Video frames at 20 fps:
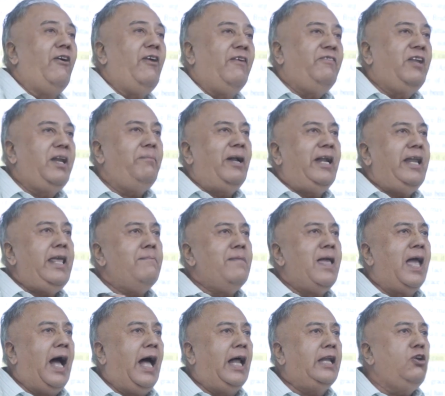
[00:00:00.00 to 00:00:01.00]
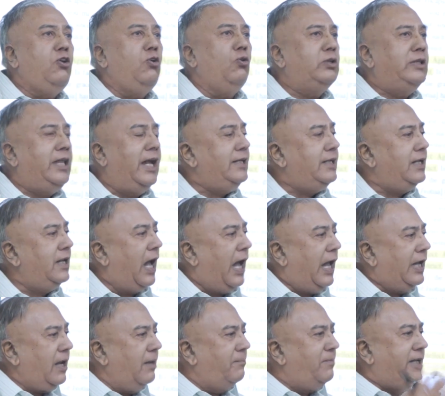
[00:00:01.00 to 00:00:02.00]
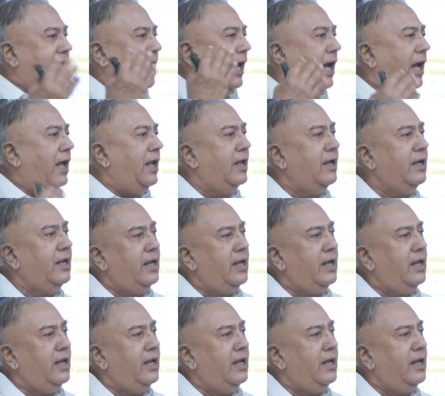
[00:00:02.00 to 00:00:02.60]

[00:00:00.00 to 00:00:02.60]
everybody may argue that Aryabhatta